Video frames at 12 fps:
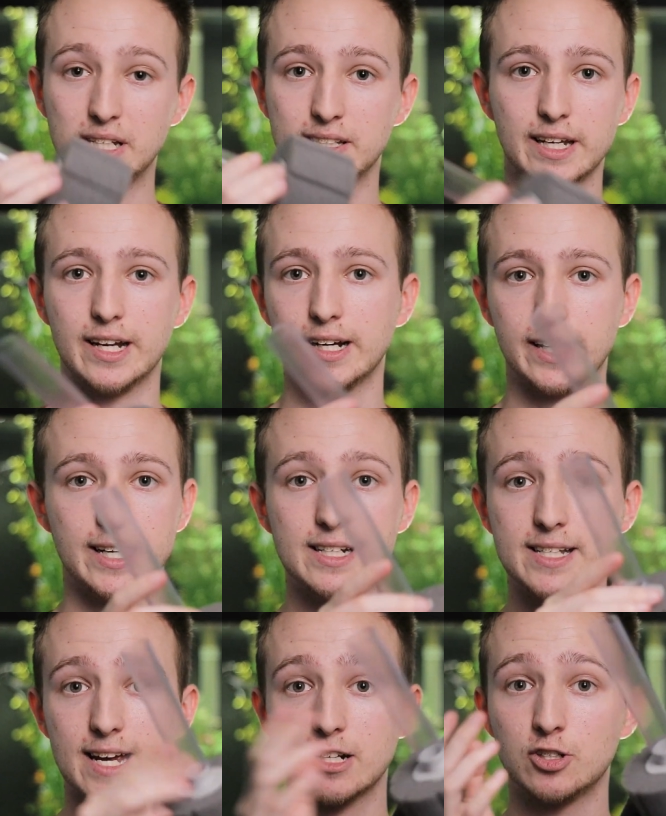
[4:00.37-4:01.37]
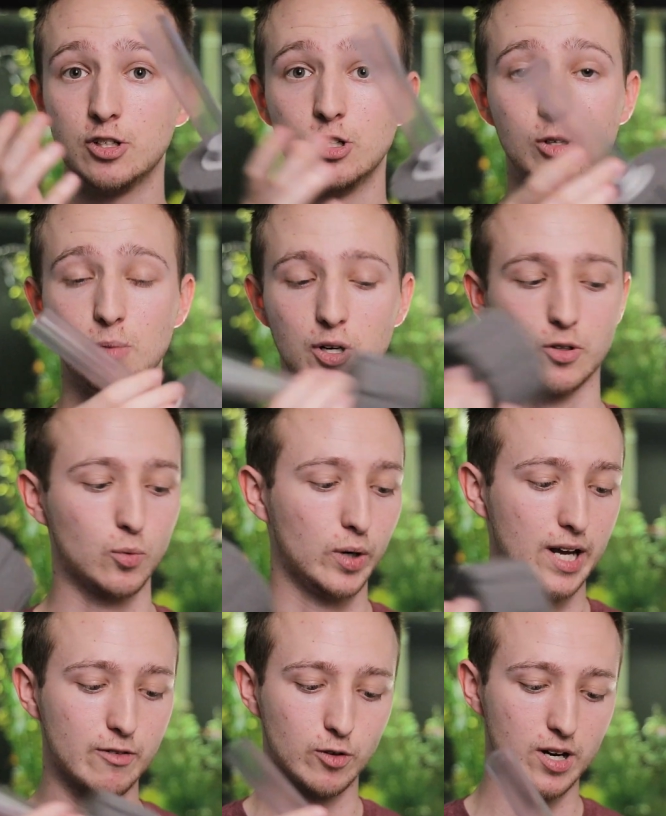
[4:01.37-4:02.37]
missing an intake tube or
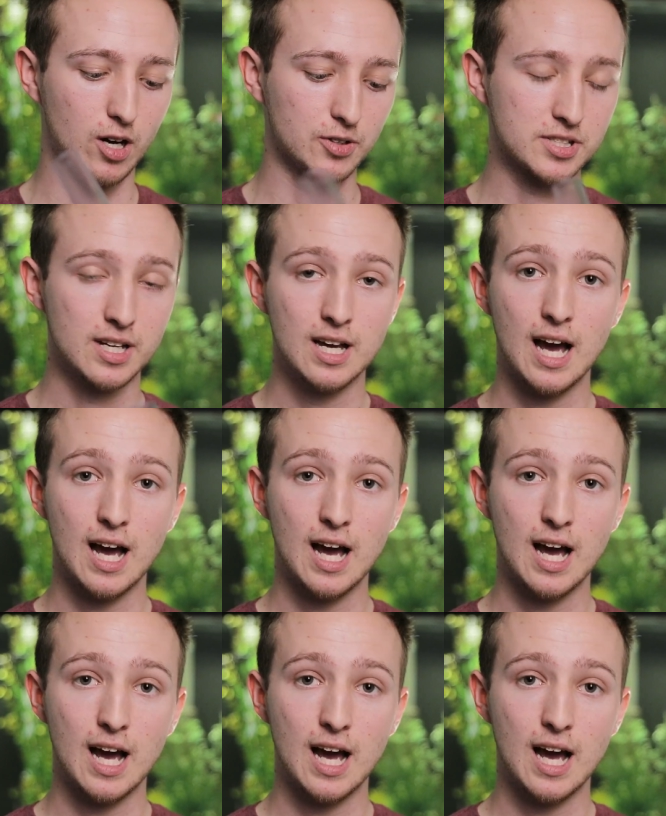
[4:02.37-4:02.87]
whatever else,